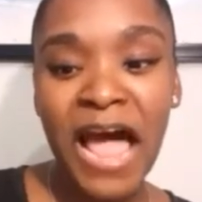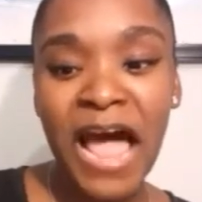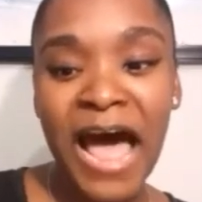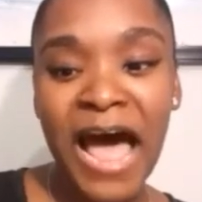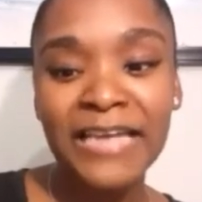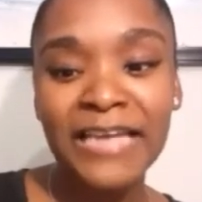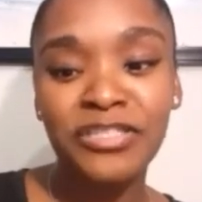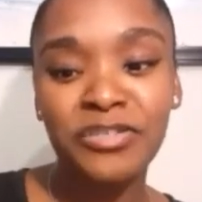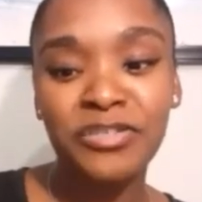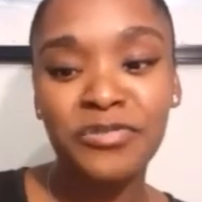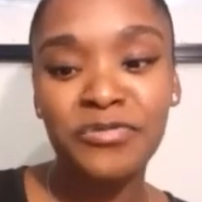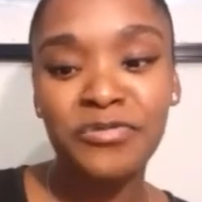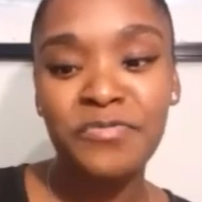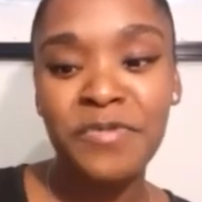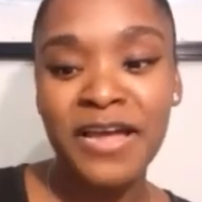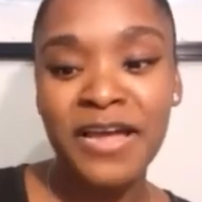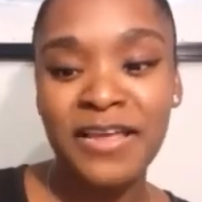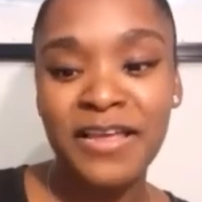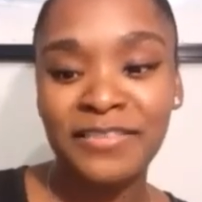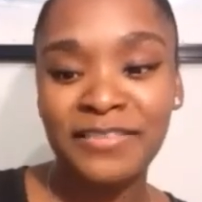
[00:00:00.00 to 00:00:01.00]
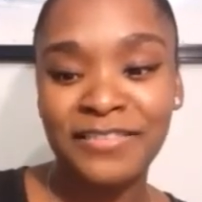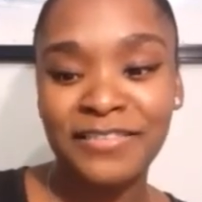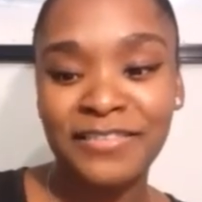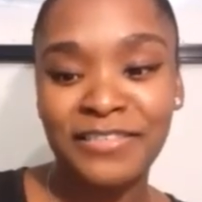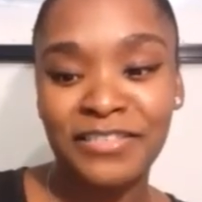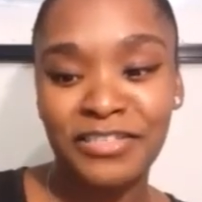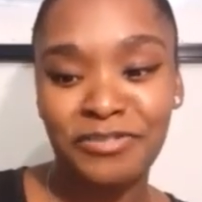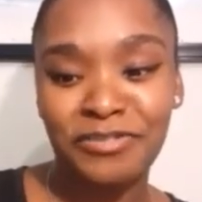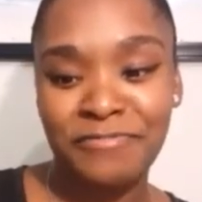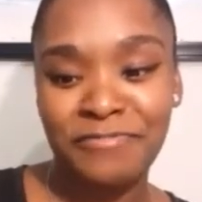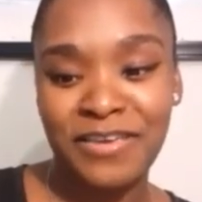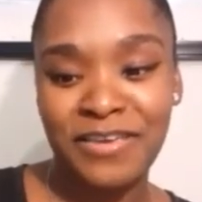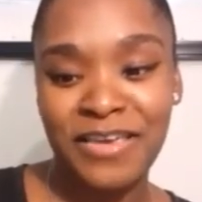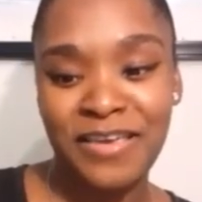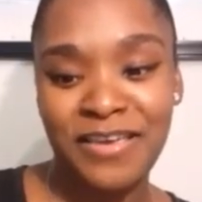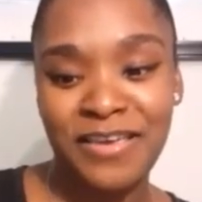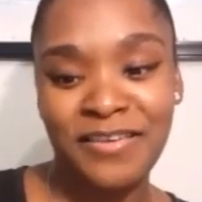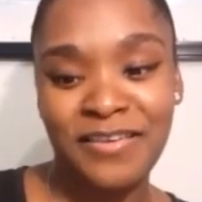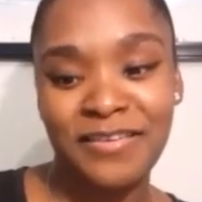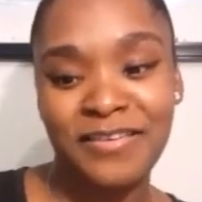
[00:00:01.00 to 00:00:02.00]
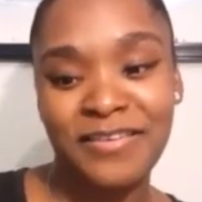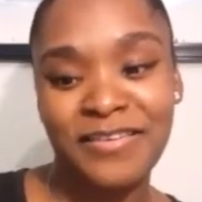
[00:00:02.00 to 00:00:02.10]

I do want to get,